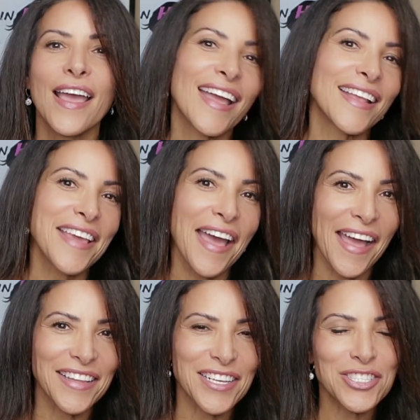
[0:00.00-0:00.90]
And yeah,
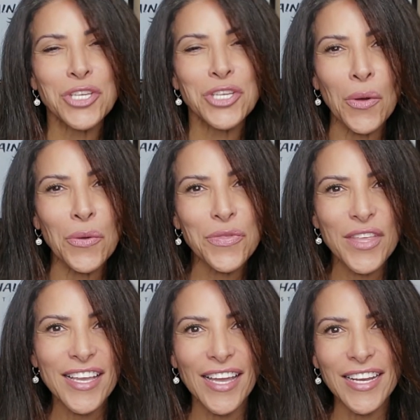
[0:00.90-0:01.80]
Alex, don't
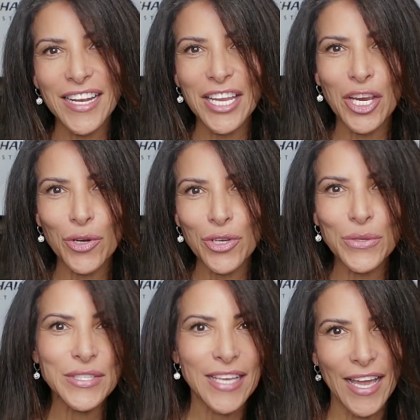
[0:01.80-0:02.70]
think I didn't hear
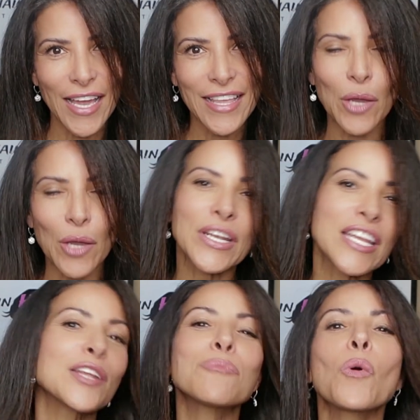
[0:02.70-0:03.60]
you say that we
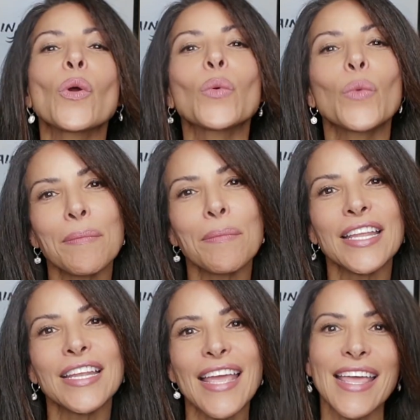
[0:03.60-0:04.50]
needed more
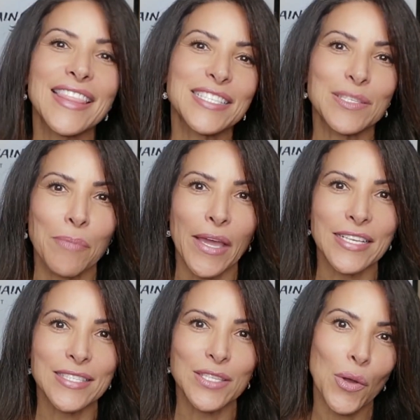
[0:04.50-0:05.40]
women in this
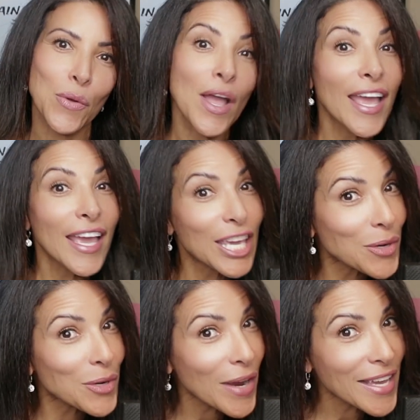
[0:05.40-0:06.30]
space. So
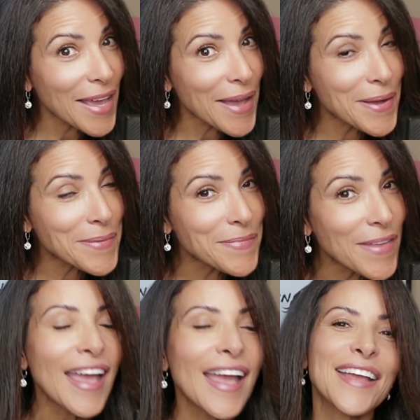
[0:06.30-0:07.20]
here I am,
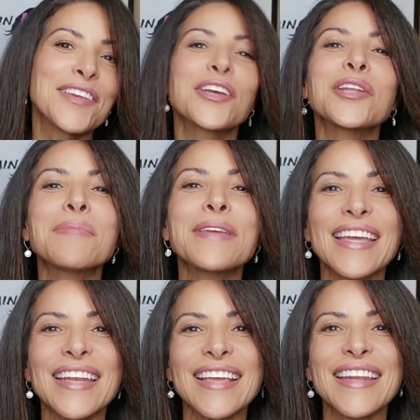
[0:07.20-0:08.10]
and you're going to be
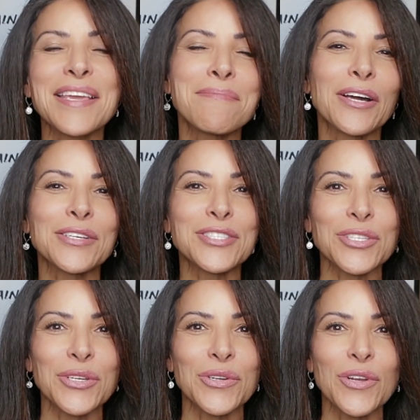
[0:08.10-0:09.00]
getting an email
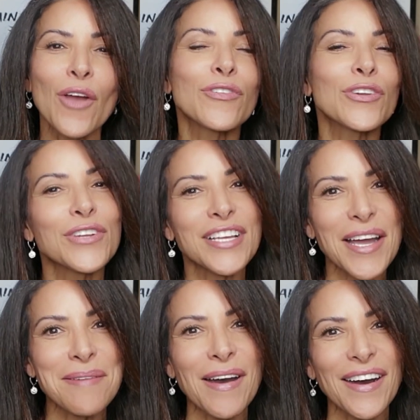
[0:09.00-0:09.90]
soon for you to
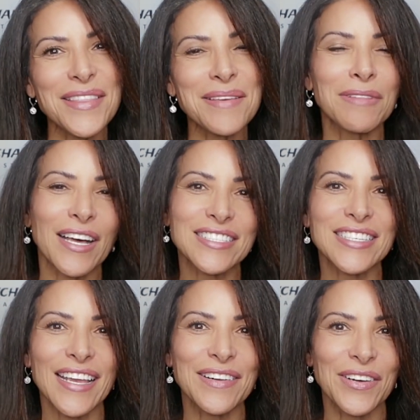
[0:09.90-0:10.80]
come on the
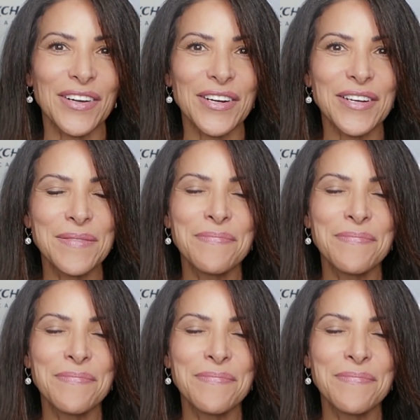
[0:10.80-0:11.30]
Blockchain Herd.